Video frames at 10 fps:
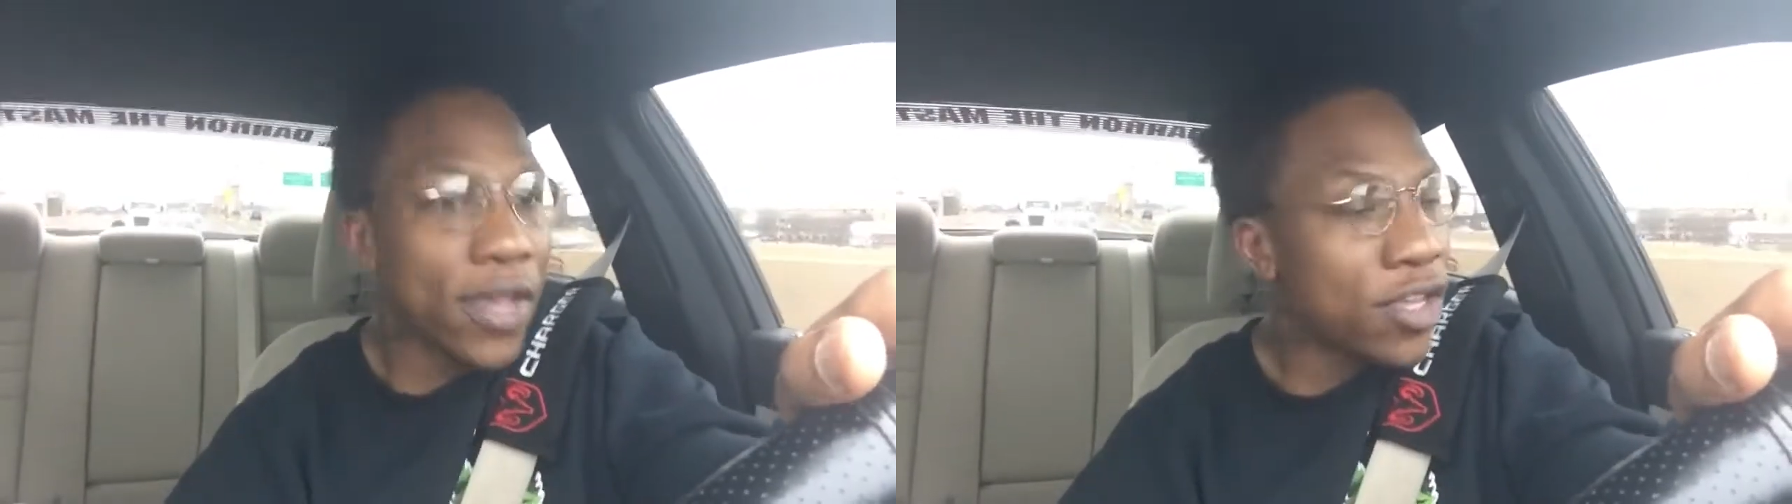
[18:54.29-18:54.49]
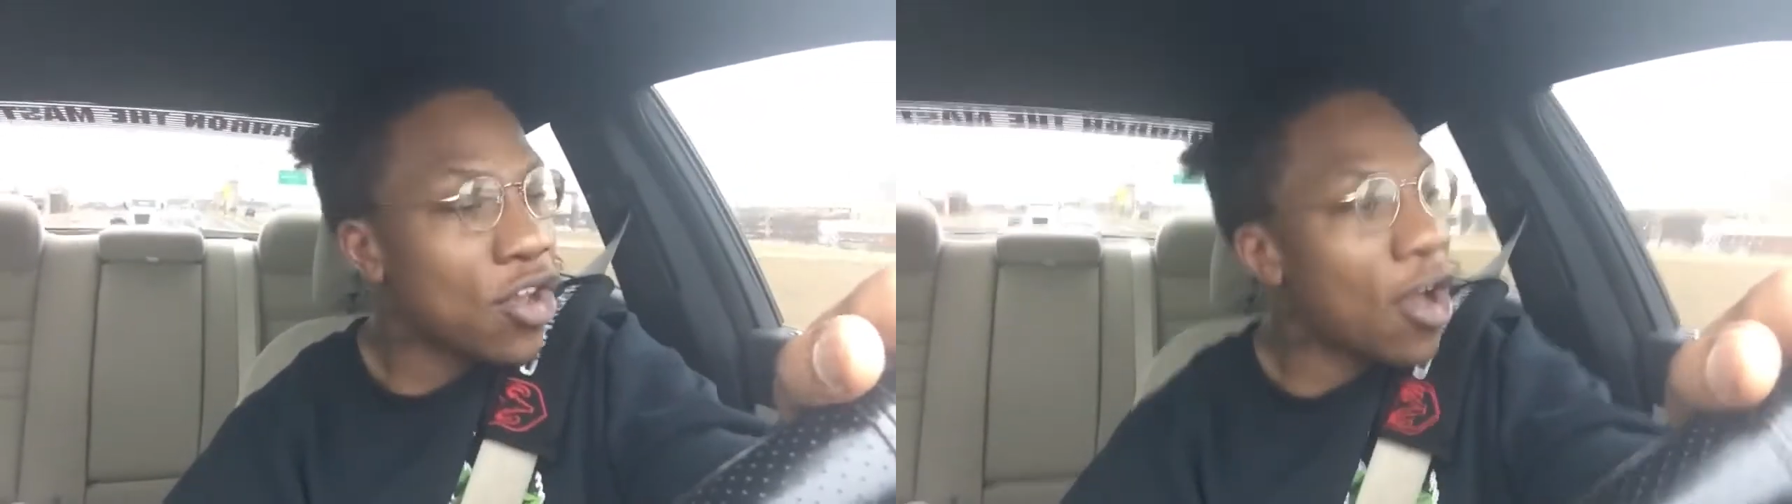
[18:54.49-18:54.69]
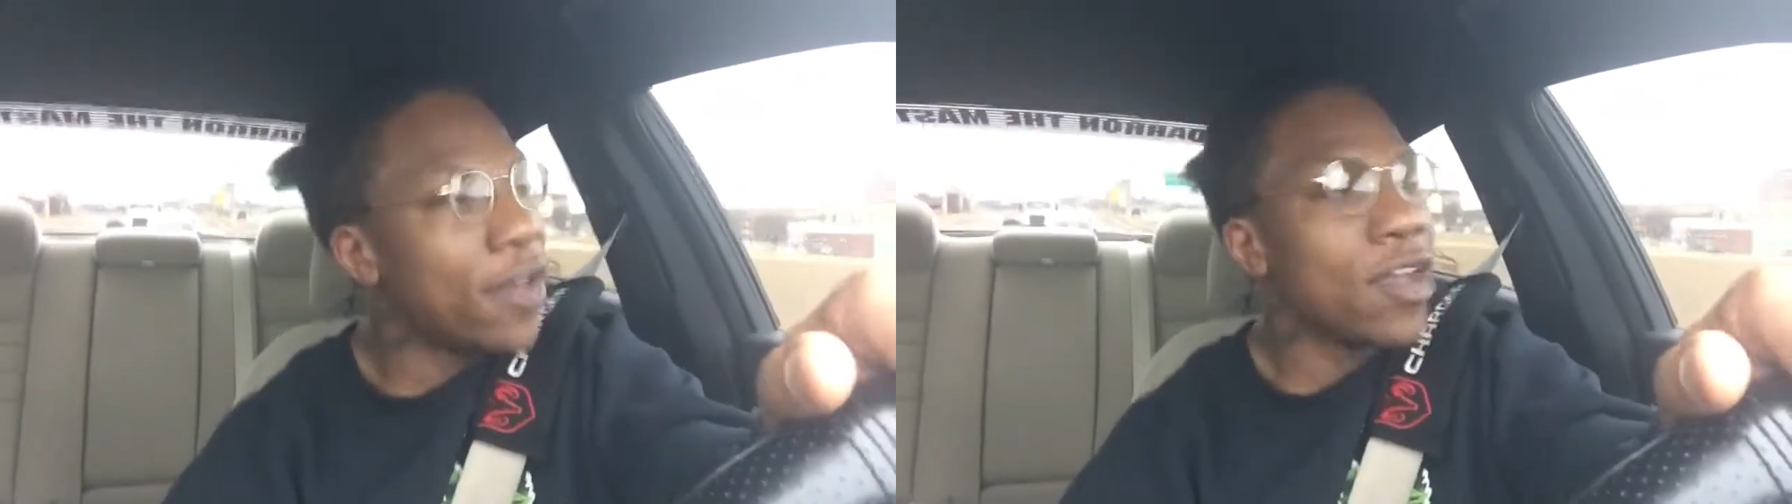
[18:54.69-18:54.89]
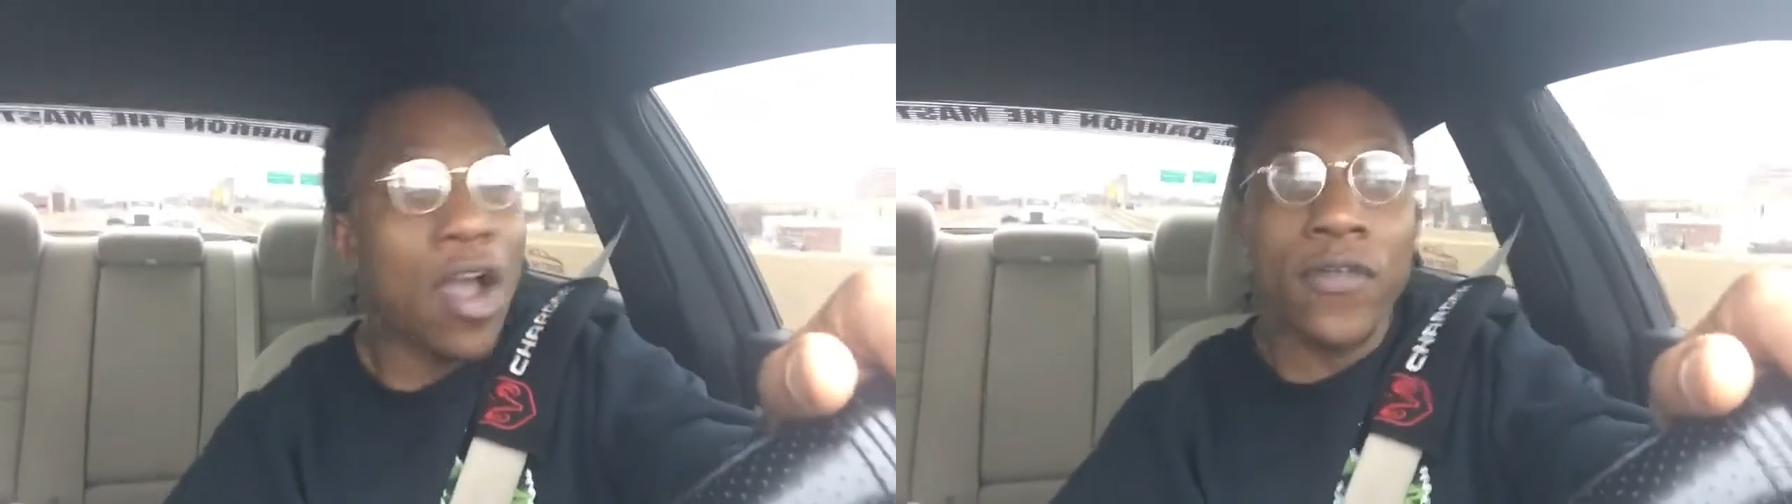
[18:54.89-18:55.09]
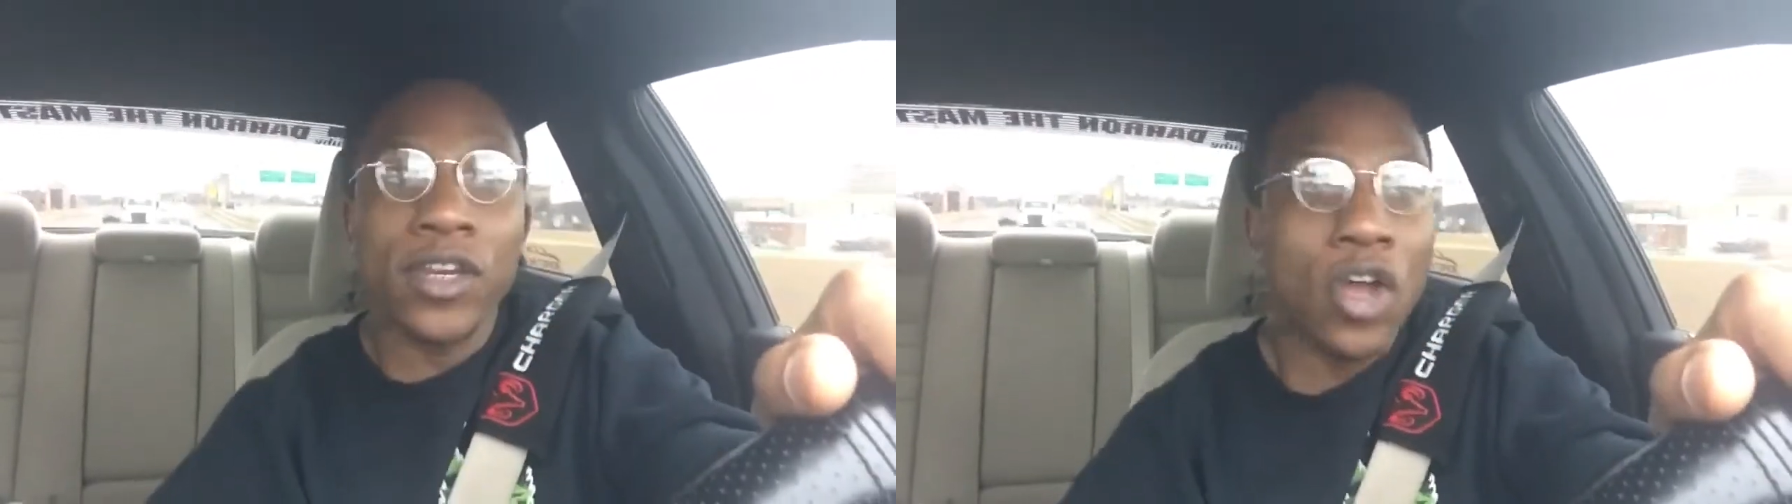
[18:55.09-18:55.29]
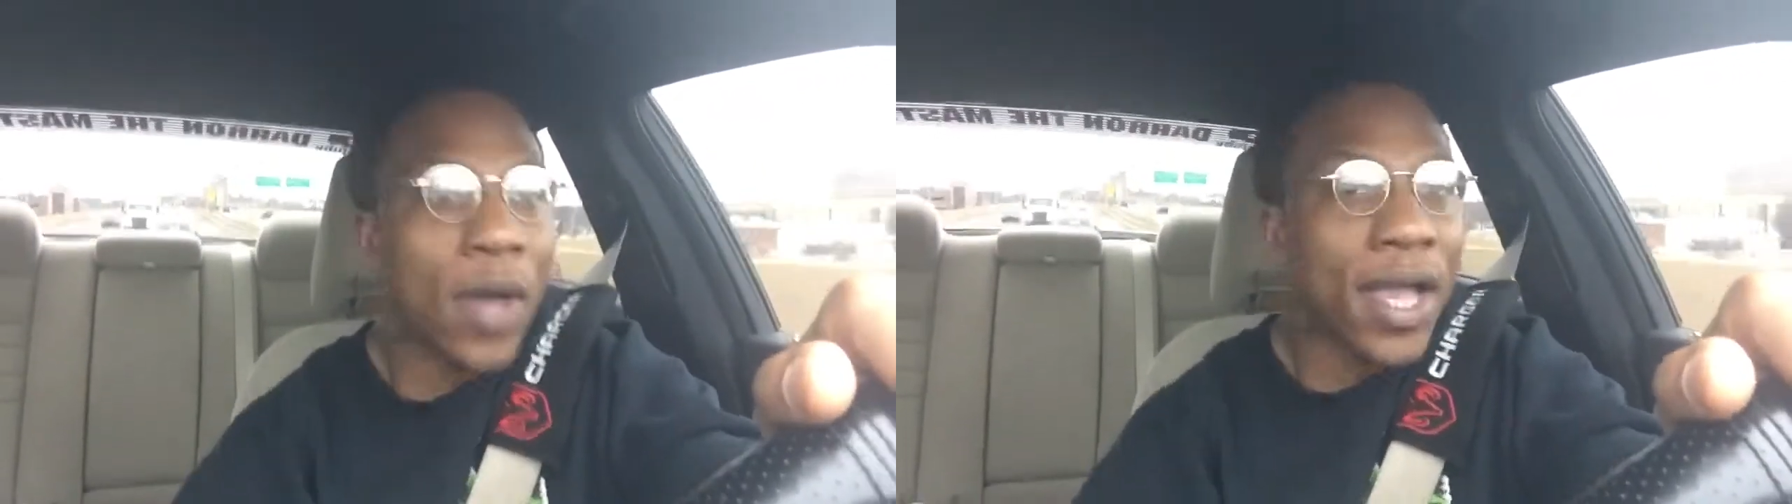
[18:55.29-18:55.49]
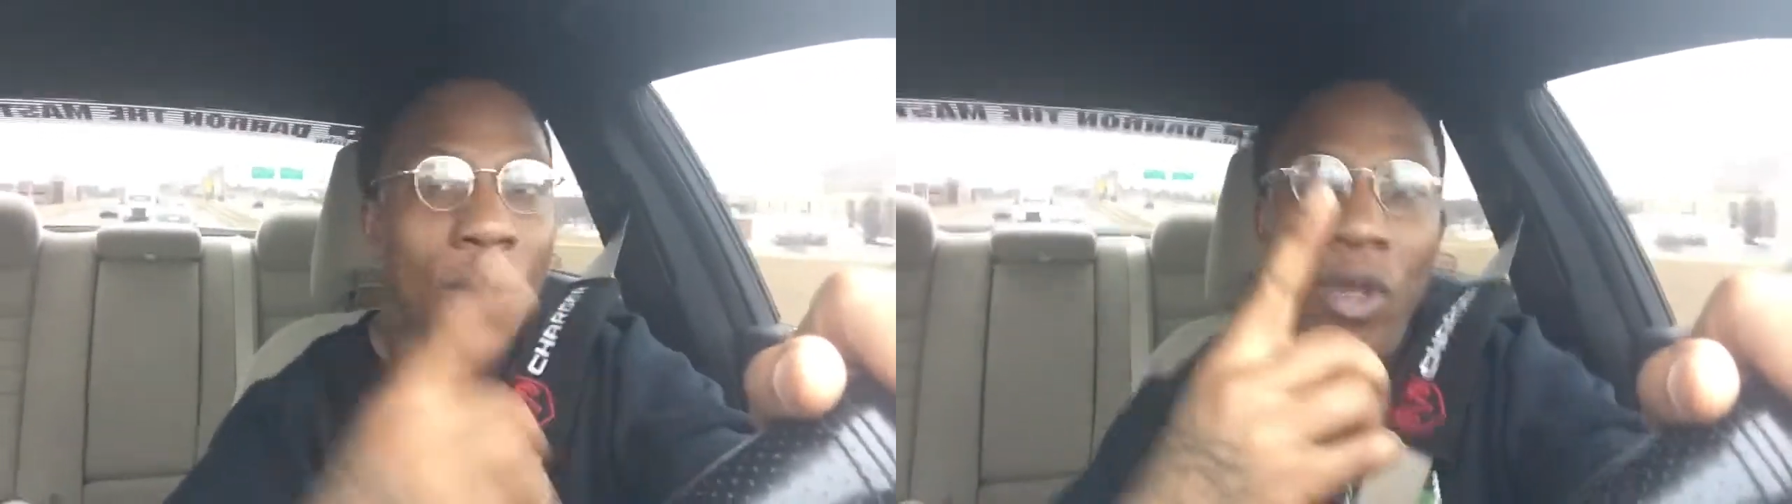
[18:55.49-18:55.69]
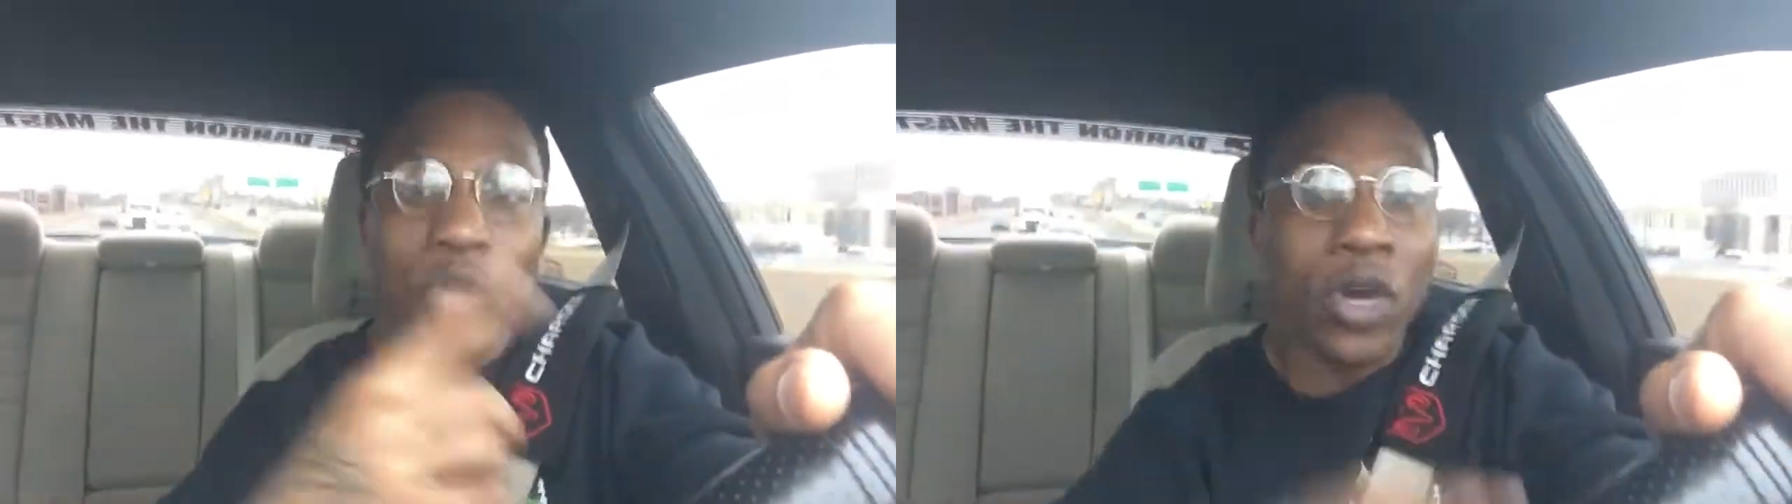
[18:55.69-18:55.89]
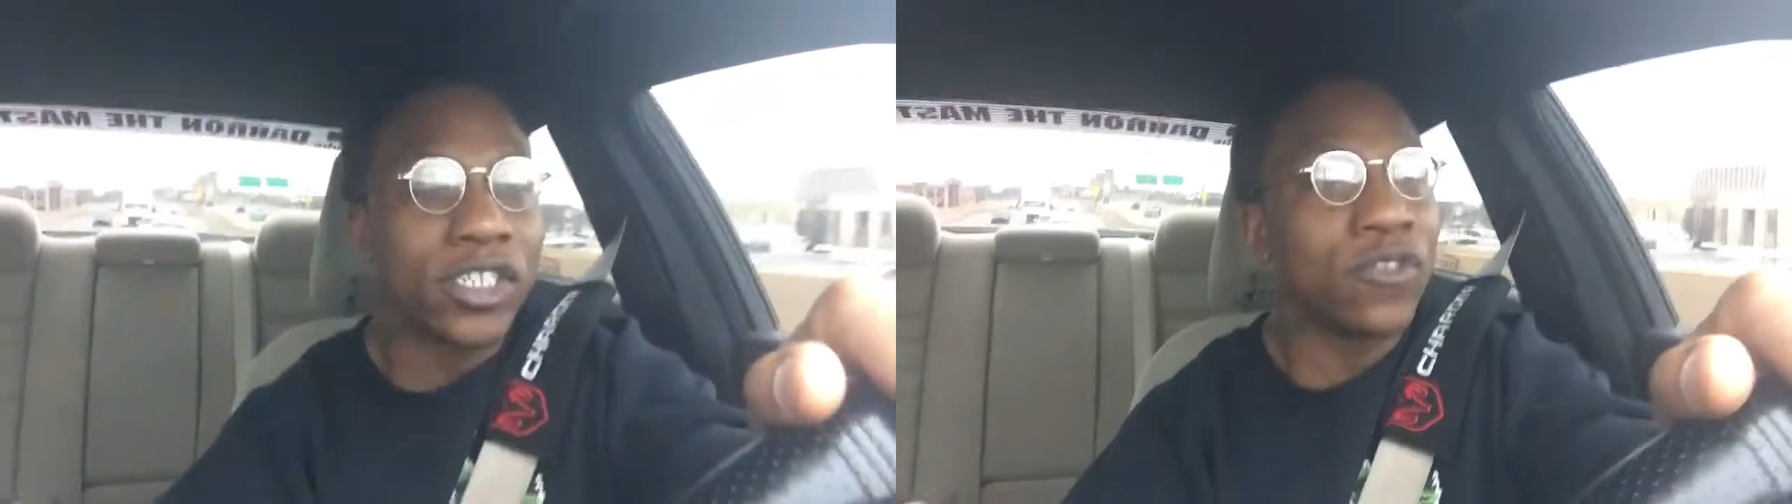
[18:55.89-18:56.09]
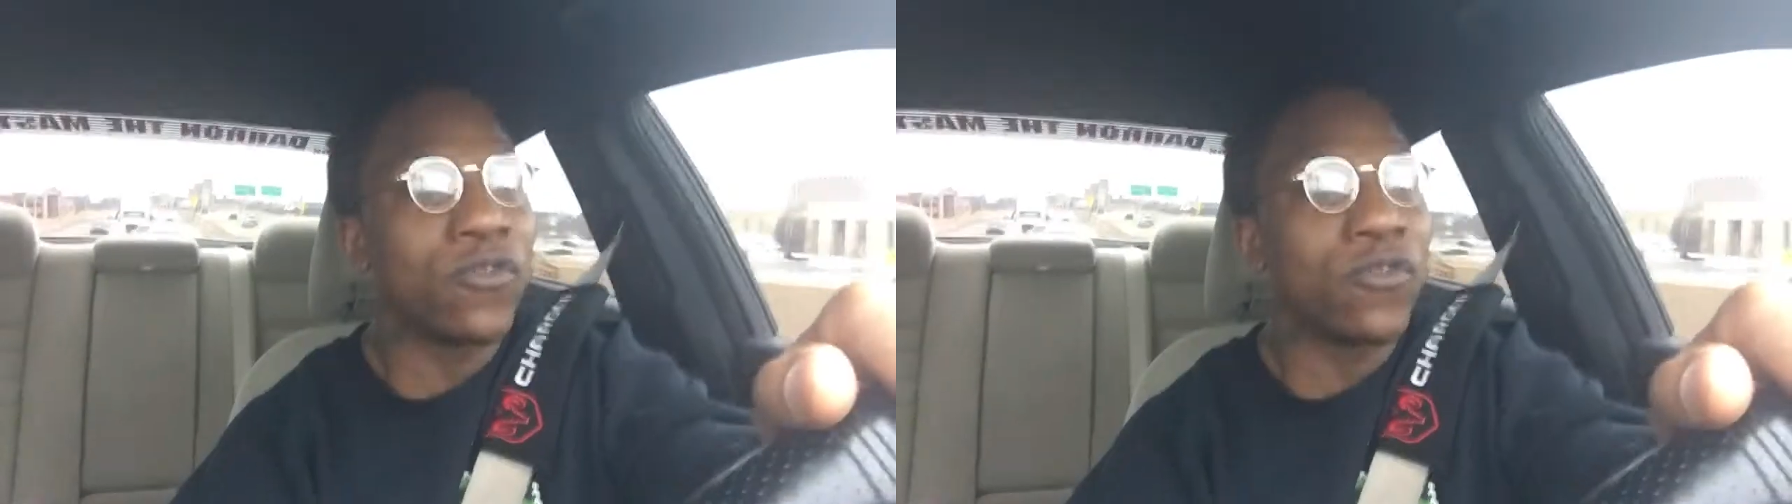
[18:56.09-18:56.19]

y'all already know I got one question for